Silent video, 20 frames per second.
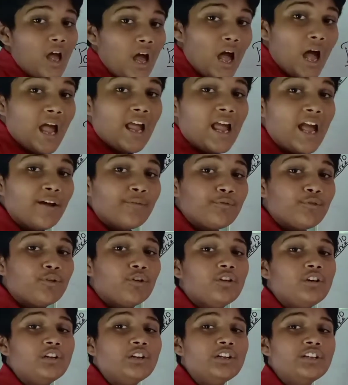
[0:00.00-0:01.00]
I have told
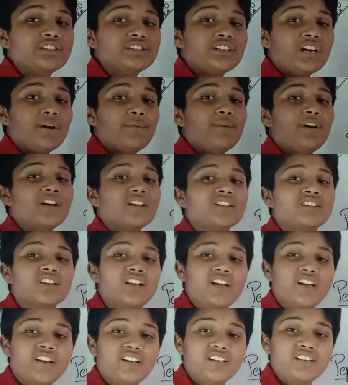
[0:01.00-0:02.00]
you in stomach
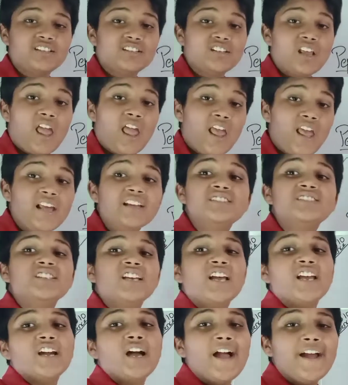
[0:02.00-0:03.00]
there is
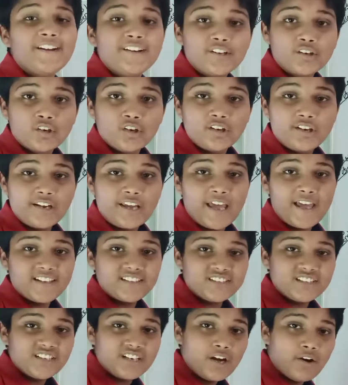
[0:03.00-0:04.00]
HCI, hydrochloric
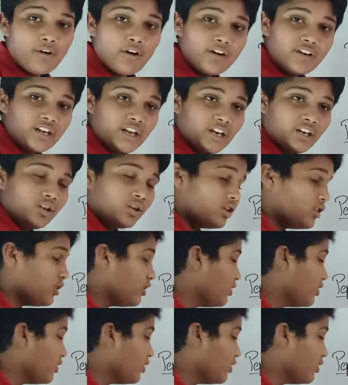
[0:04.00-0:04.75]
acid. Now I will tell you